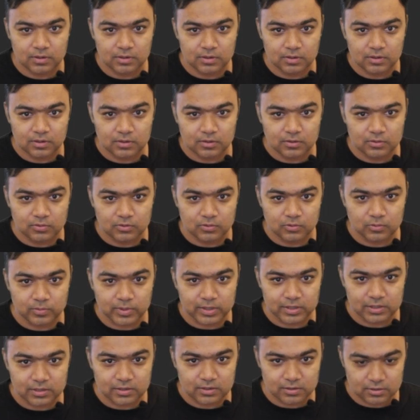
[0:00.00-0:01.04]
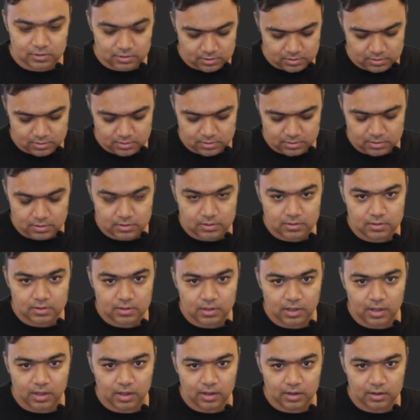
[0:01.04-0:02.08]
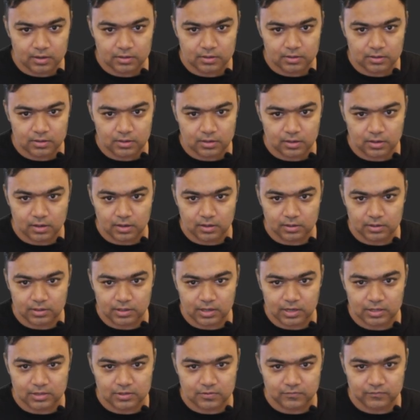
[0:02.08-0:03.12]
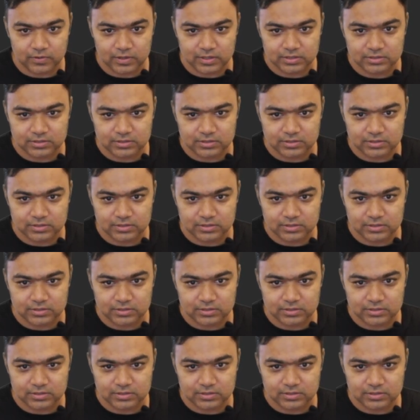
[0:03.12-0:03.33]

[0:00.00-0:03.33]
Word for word: two methods and run classification.